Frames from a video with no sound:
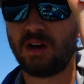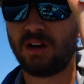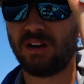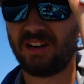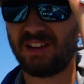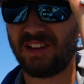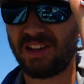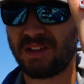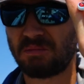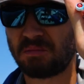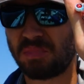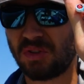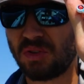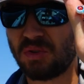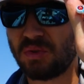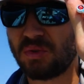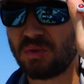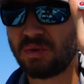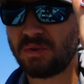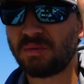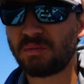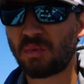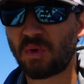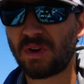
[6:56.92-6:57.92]
water I like
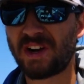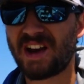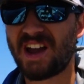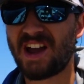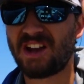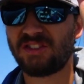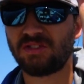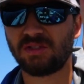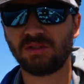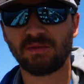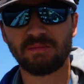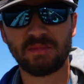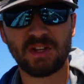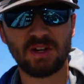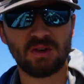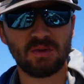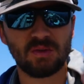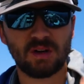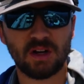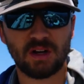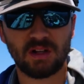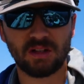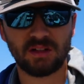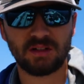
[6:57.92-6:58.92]
blue more natural
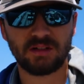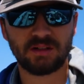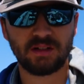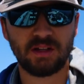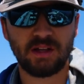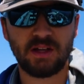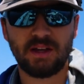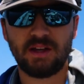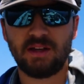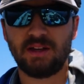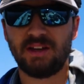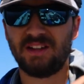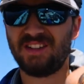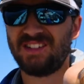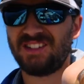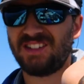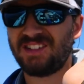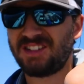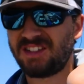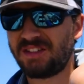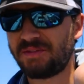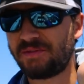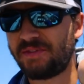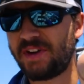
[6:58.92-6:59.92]
minnow colors and
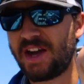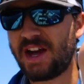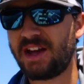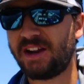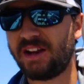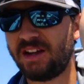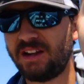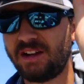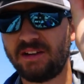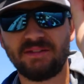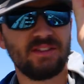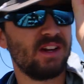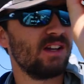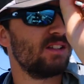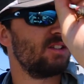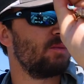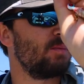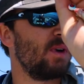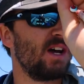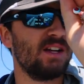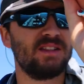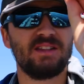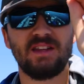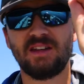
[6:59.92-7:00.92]
it's just a fathead I've
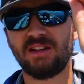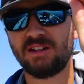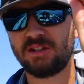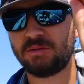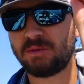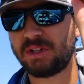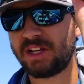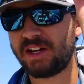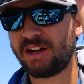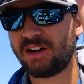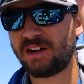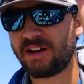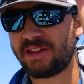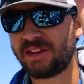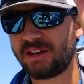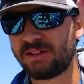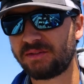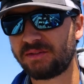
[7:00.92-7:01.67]
got spot tails but here I